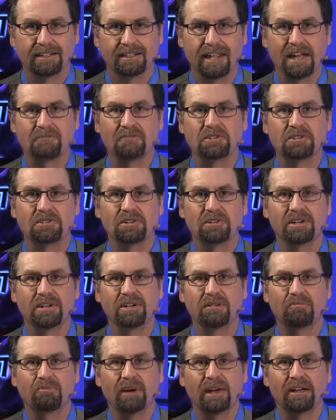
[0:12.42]
life is
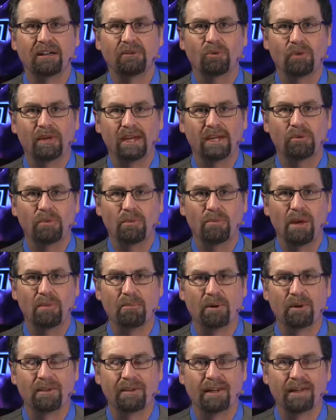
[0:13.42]
good, but we need to
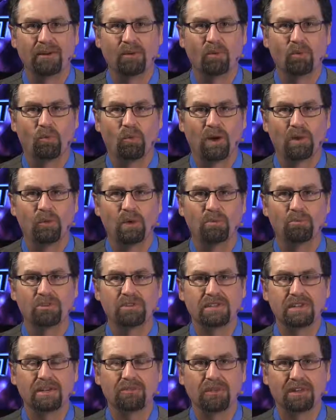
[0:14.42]
remember that what we
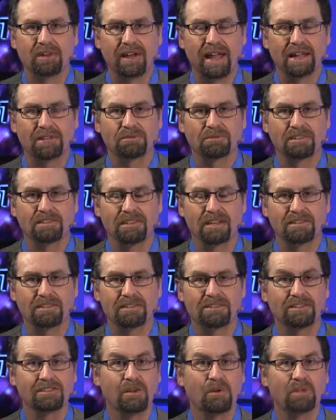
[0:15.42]
perceive with our natural
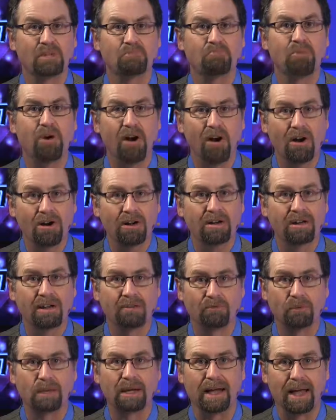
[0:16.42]
senses is only part
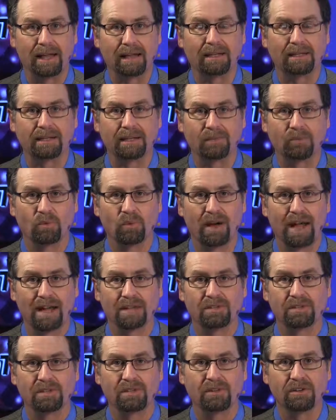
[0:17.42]
of reality. We're
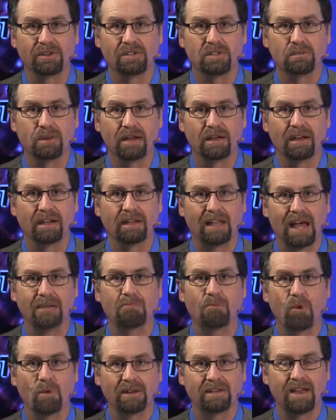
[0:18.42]
actually going to spend a
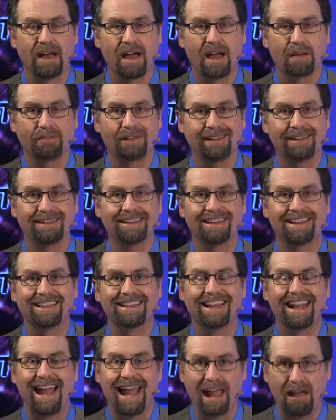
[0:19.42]
lot more time in
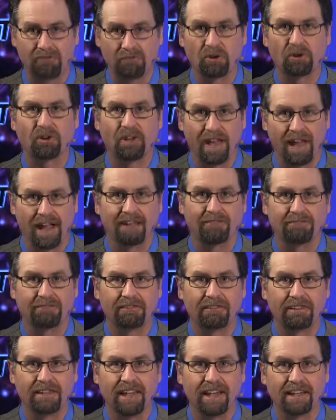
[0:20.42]
the afterlife
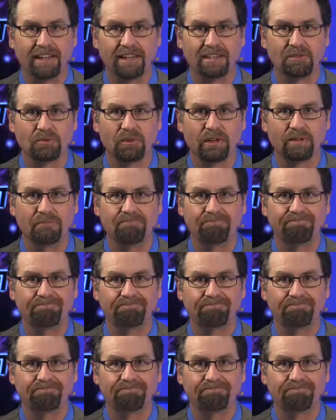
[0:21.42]
than in this one.